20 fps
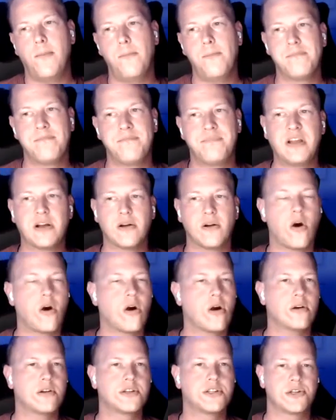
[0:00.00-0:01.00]
There
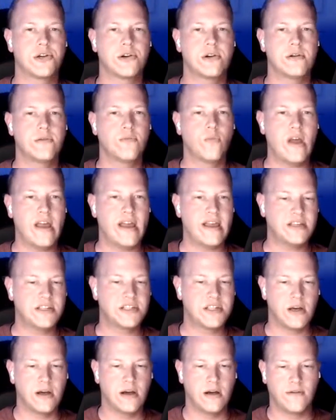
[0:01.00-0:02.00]
are certain ways
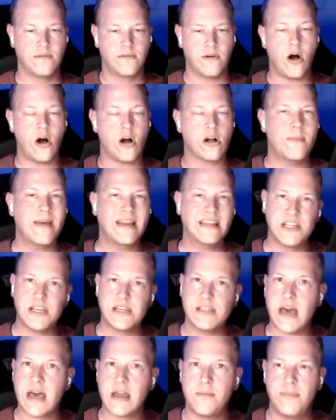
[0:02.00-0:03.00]
of augmenting
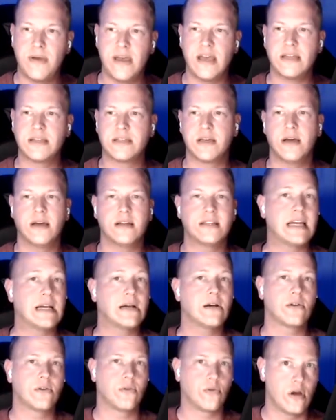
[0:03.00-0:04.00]
that a bit.
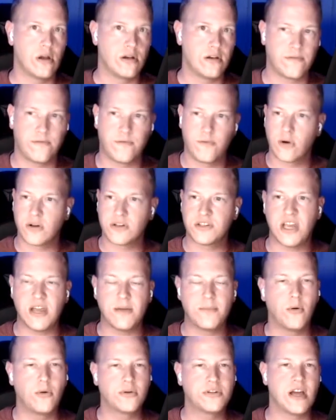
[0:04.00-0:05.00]
TerraGrunt, for
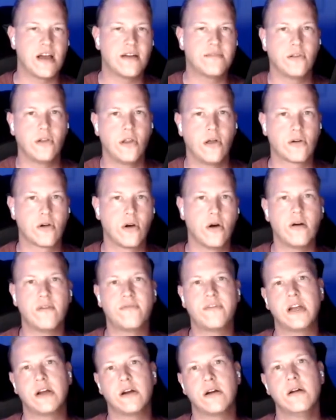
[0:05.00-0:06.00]
example, which I have the logo of
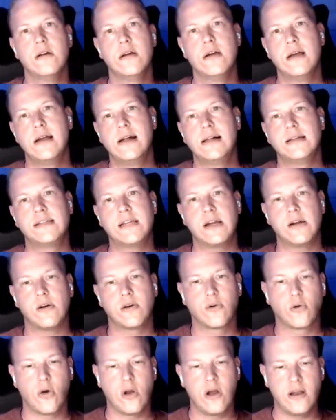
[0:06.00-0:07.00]
here.
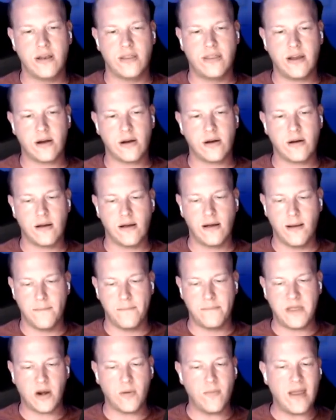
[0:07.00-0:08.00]

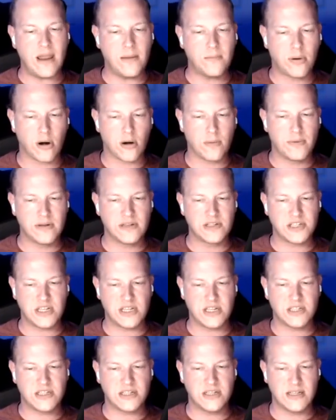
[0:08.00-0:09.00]
TerraGrunt, their main purpose
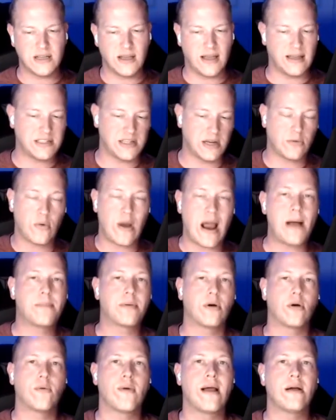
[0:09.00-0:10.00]
is as a
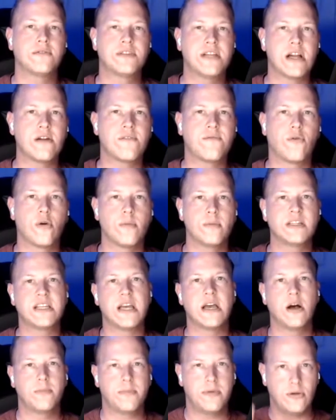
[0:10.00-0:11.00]
wrapper around Terraform is to
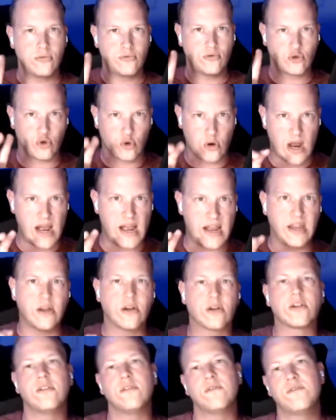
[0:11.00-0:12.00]
help you dry your
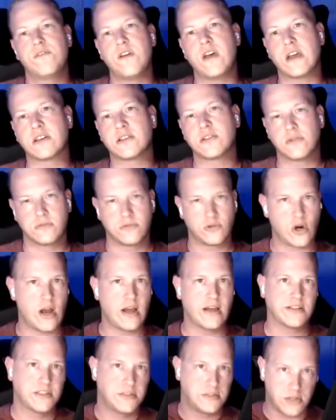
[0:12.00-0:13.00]
configs. Dry
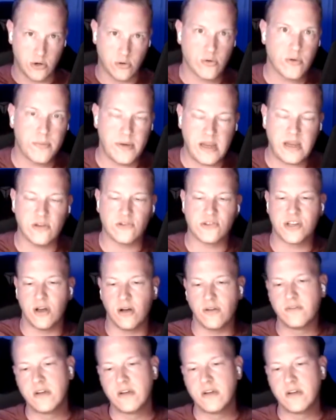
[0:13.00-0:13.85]
as don't repeat yourself.